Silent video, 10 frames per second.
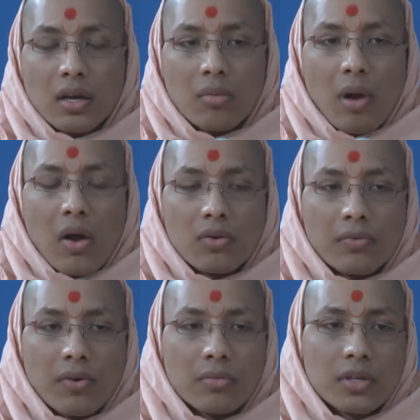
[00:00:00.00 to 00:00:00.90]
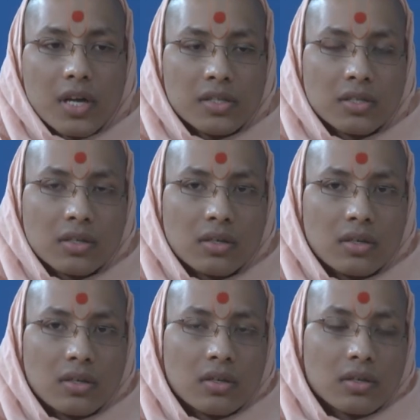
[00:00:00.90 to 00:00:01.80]
come out from the danger
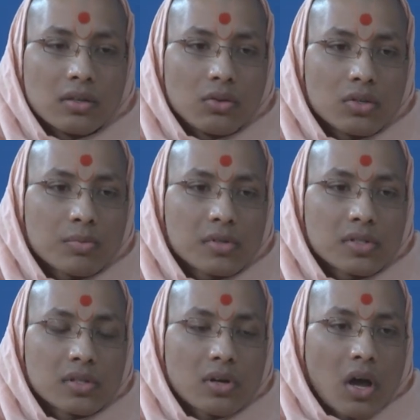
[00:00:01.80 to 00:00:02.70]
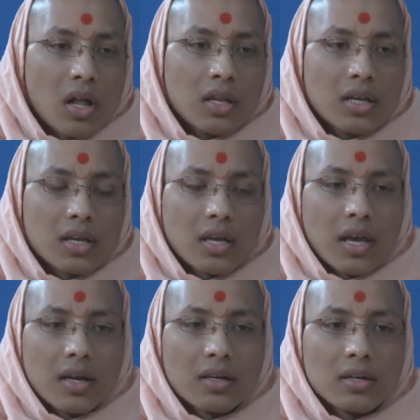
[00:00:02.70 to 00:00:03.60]
those person only
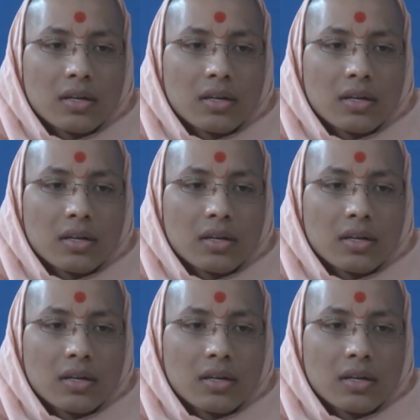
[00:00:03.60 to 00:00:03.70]
can